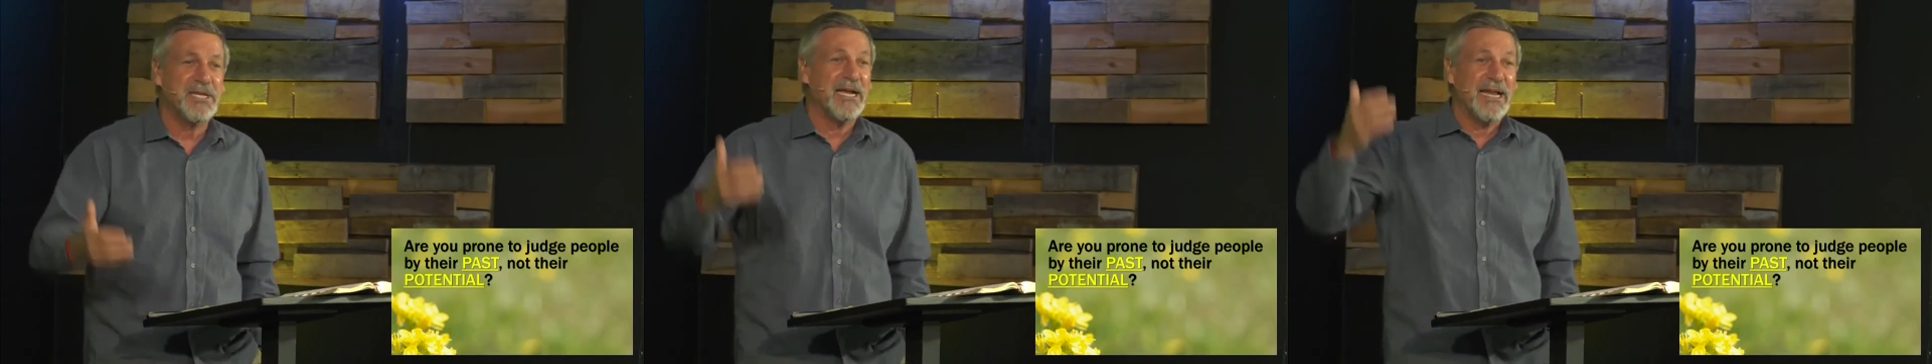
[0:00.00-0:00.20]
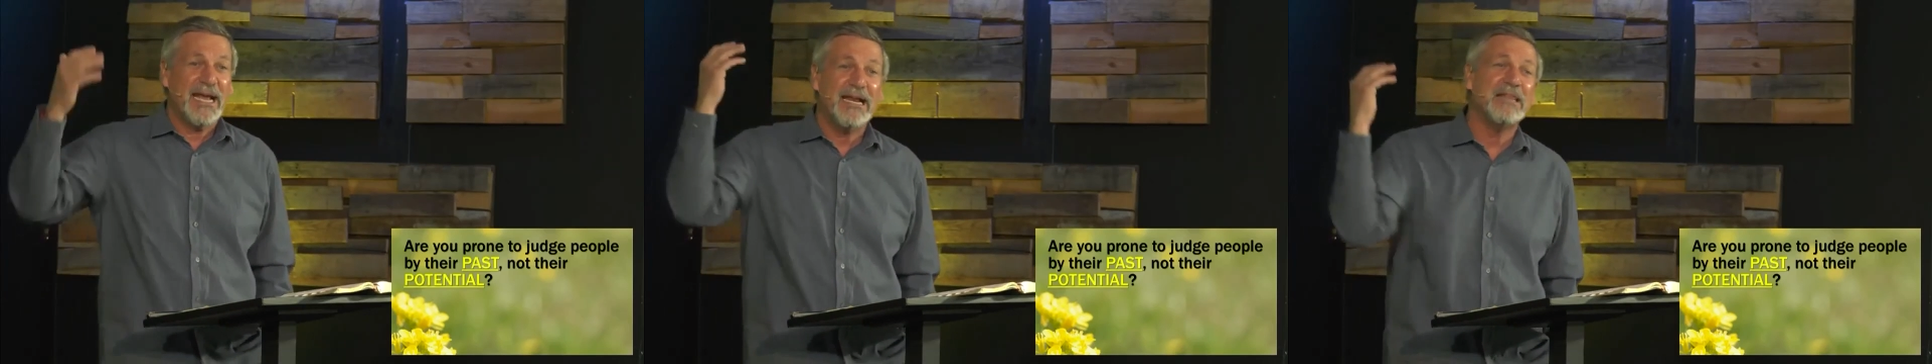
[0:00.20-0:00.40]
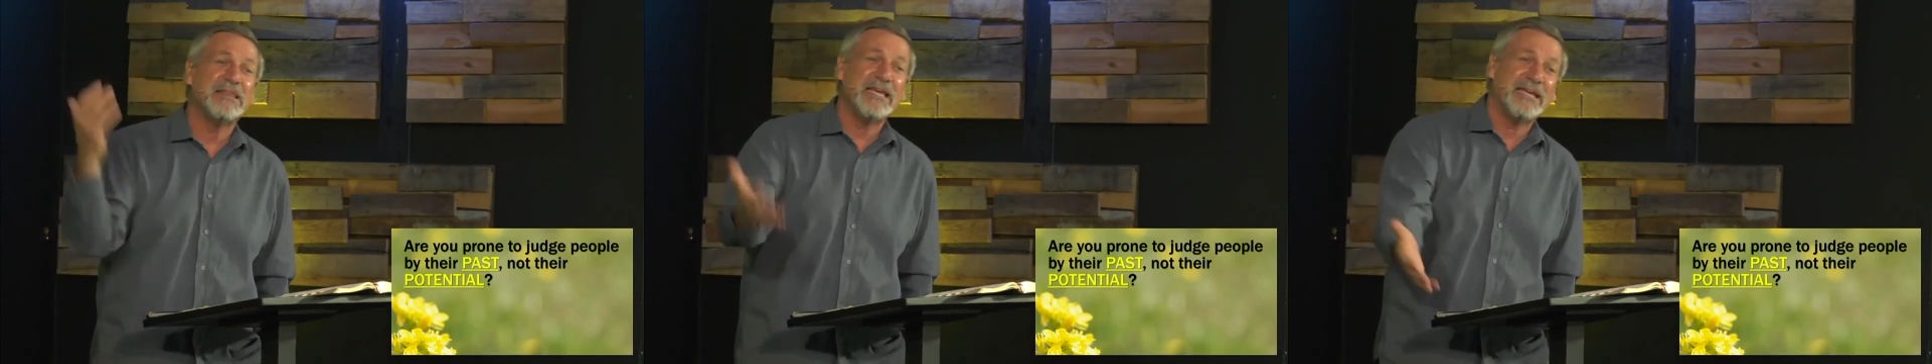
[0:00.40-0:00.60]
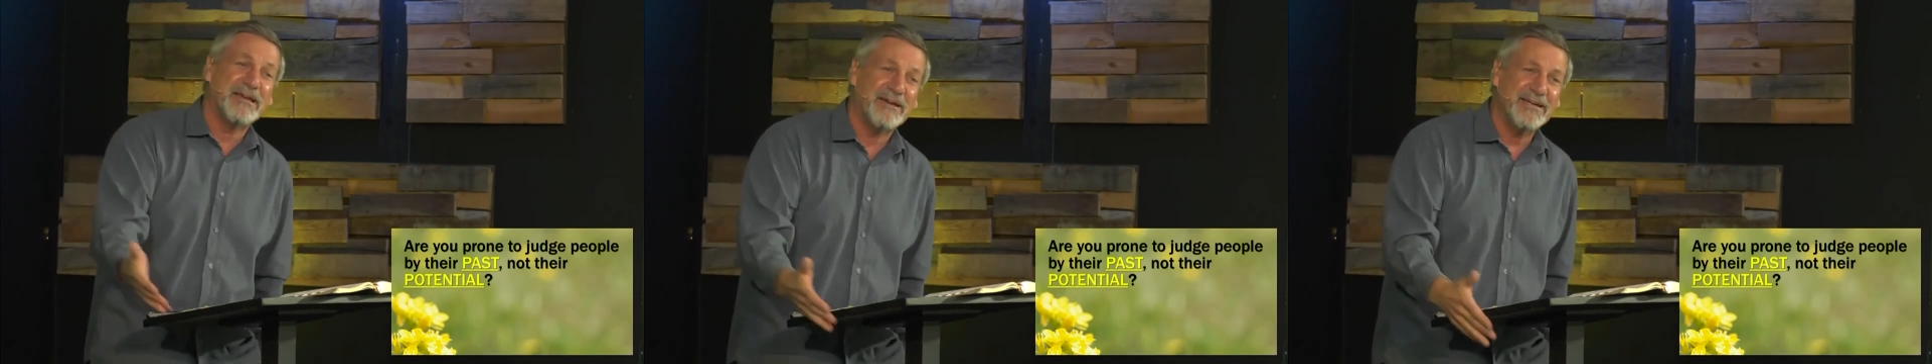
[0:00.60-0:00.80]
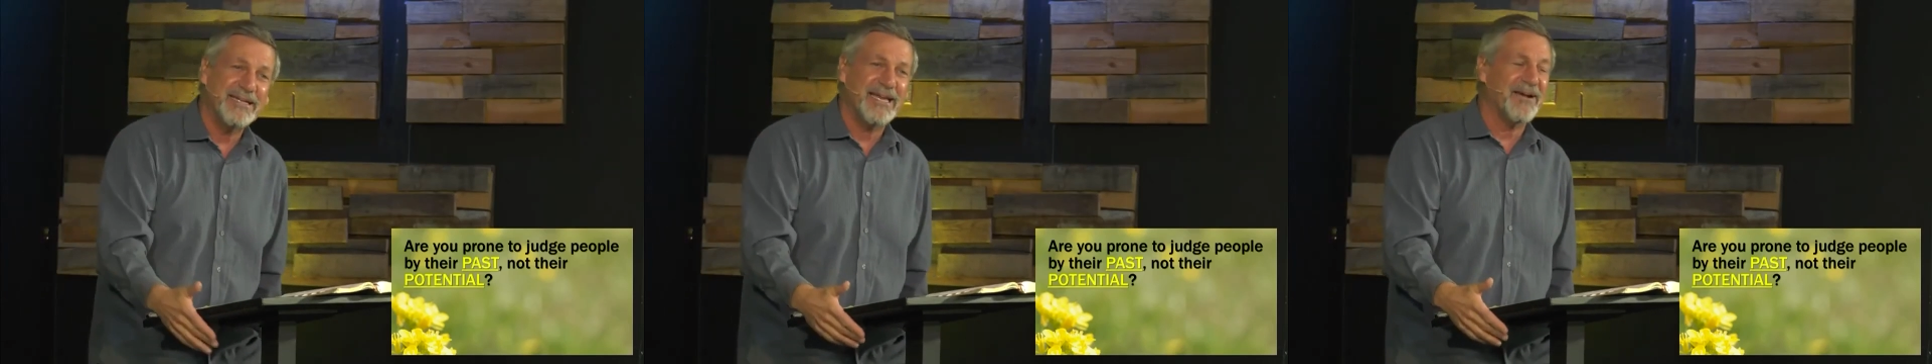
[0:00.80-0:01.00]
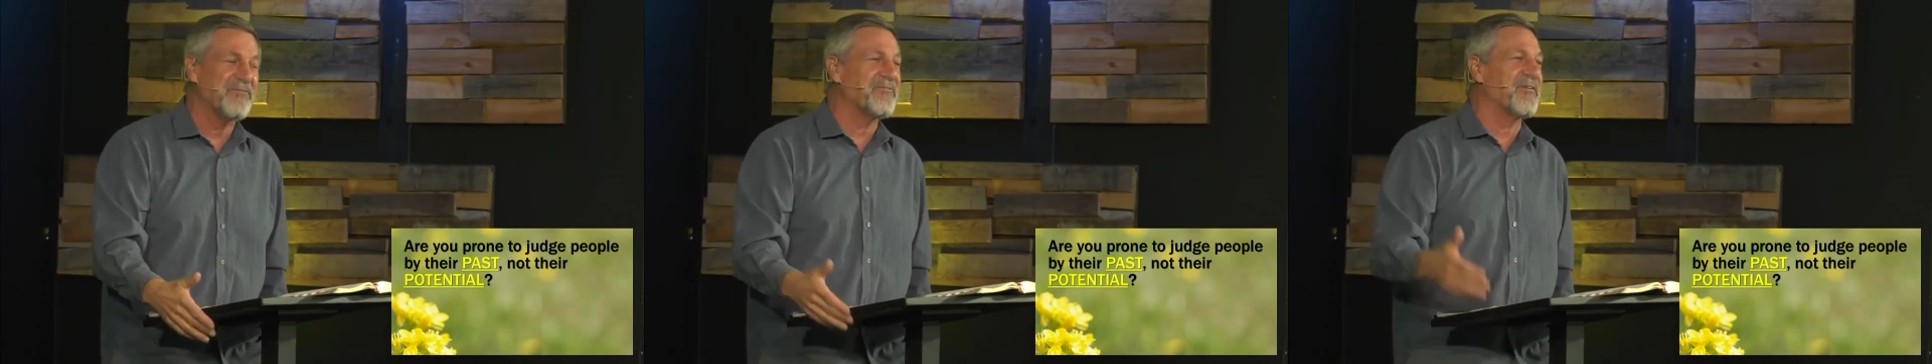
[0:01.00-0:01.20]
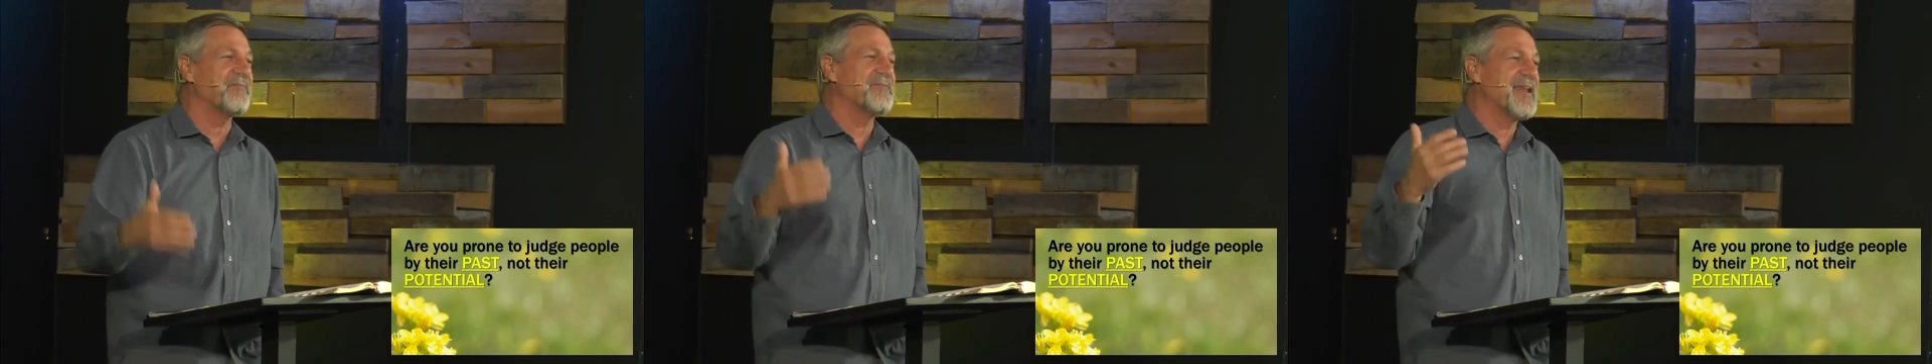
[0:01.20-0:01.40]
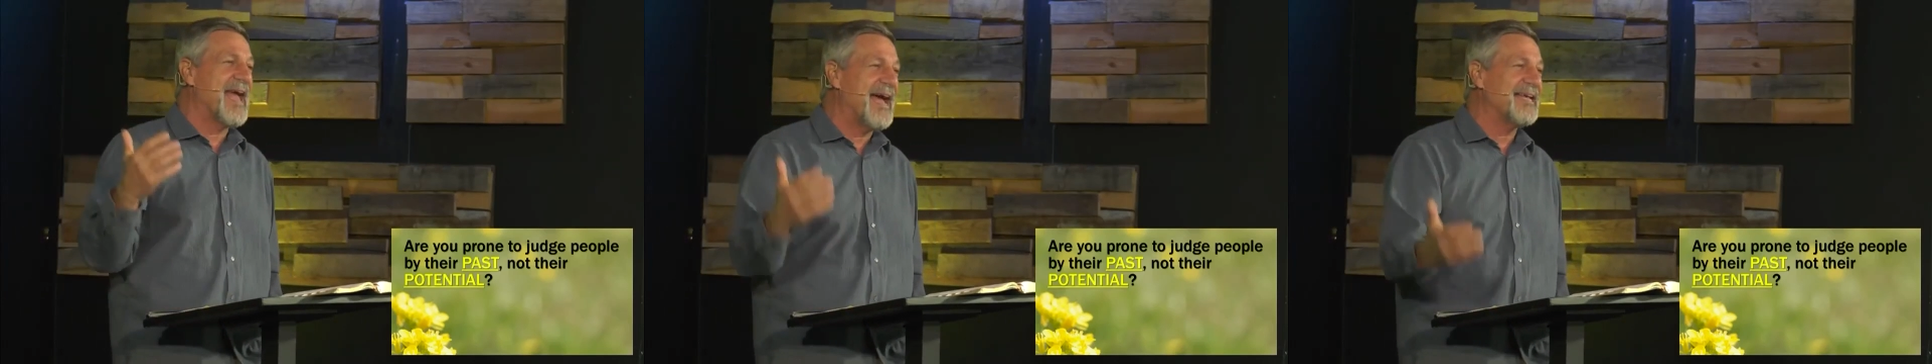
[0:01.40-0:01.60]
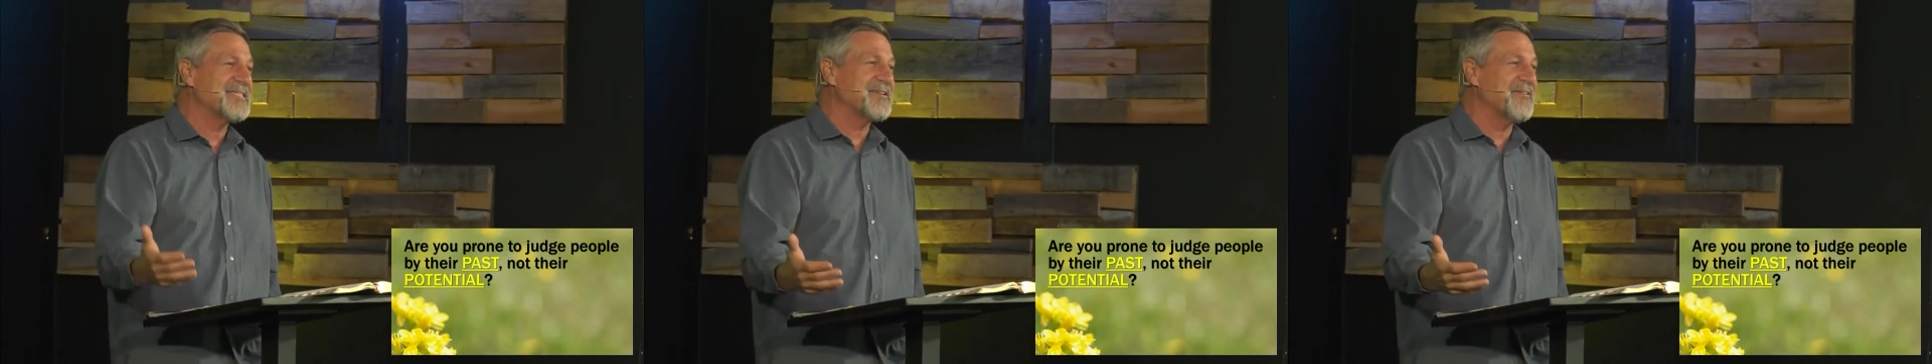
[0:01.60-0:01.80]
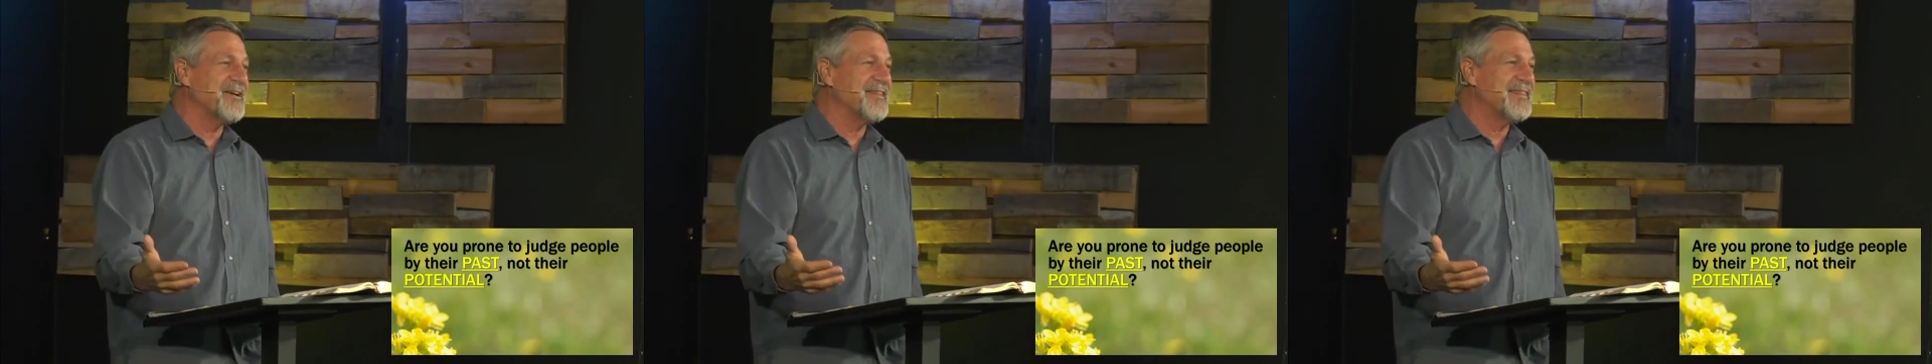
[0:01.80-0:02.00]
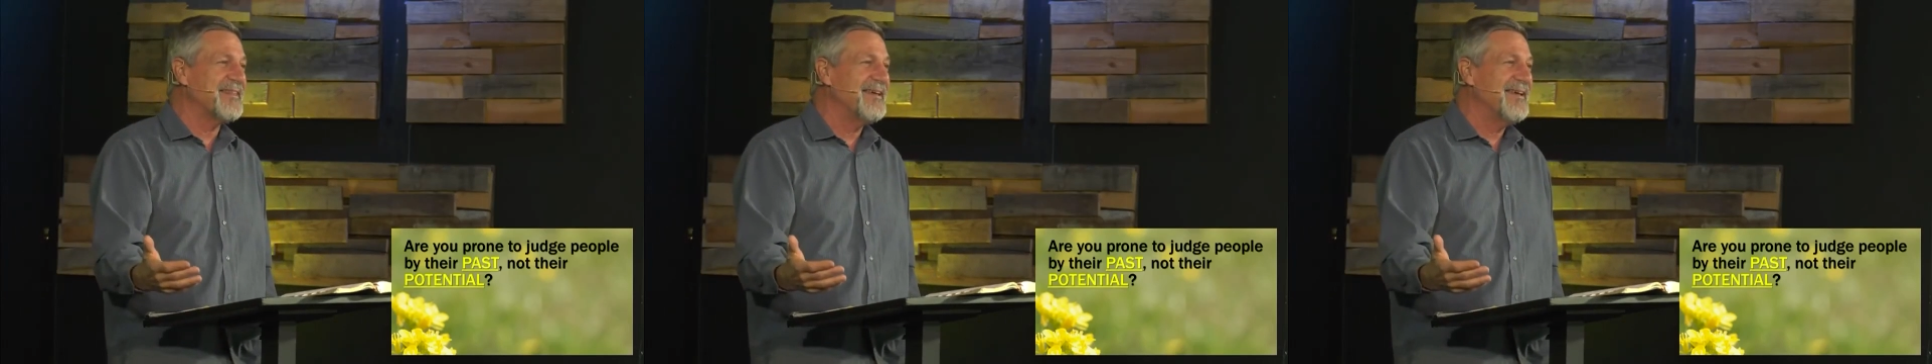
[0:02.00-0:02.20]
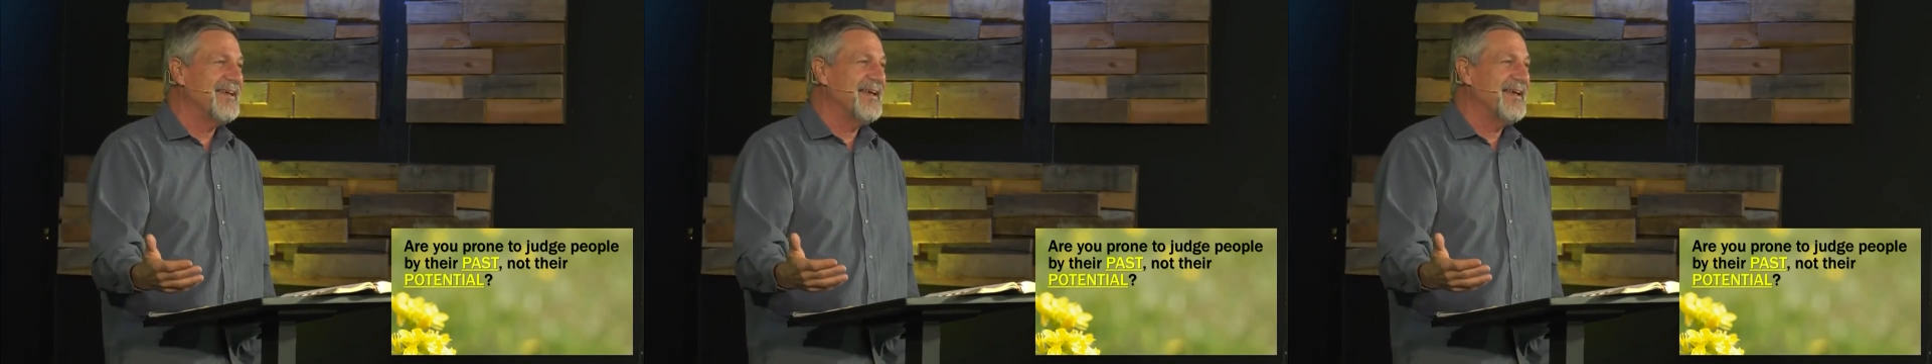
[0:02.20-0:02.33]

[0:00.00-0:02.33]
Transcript: Can anything good come from Nazareth?